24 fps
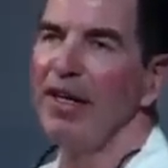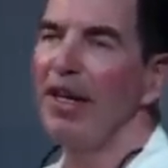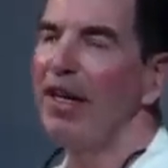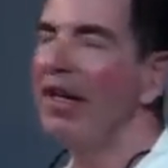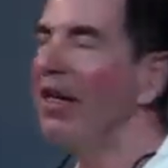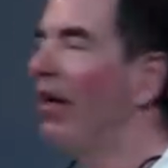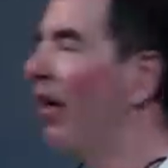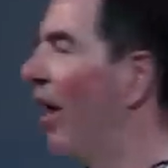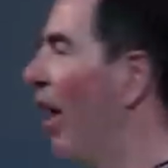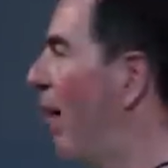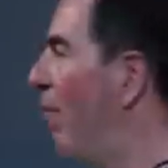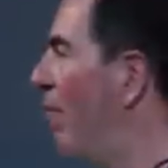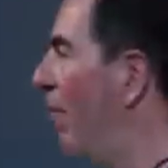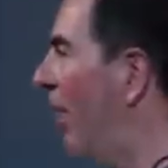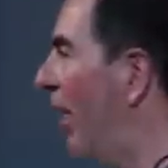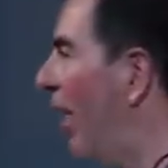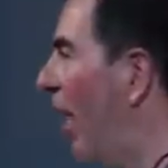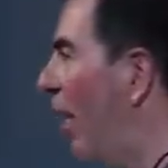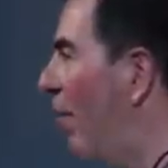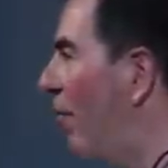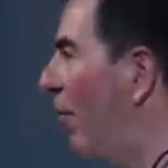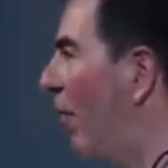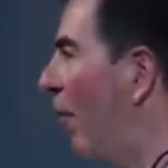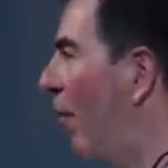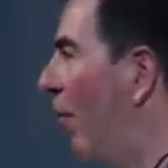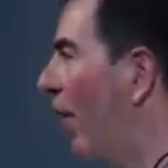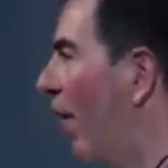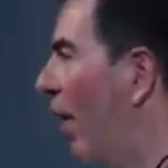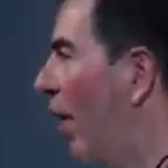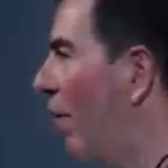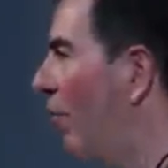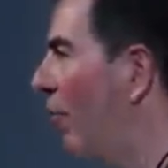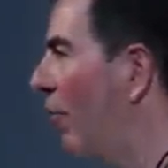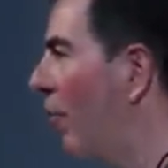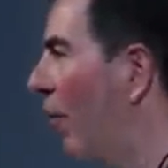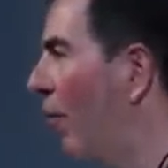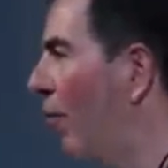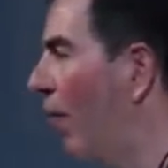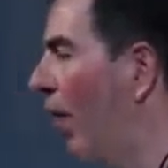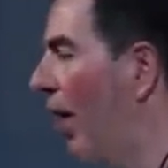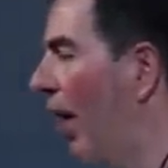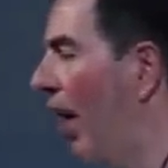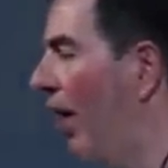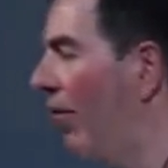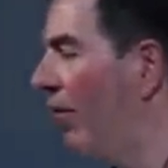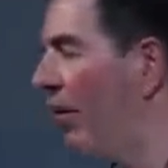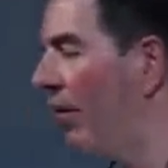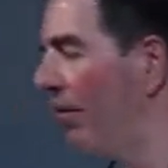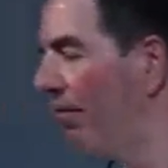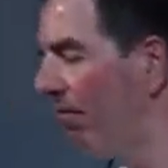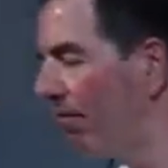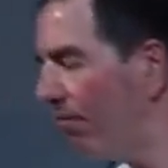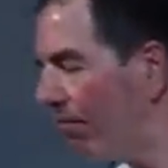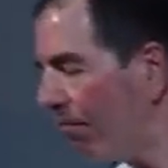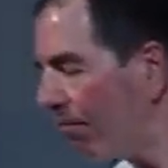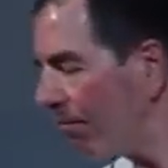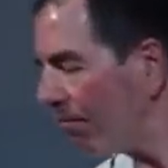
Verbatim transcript: and their MBA programs or whatever,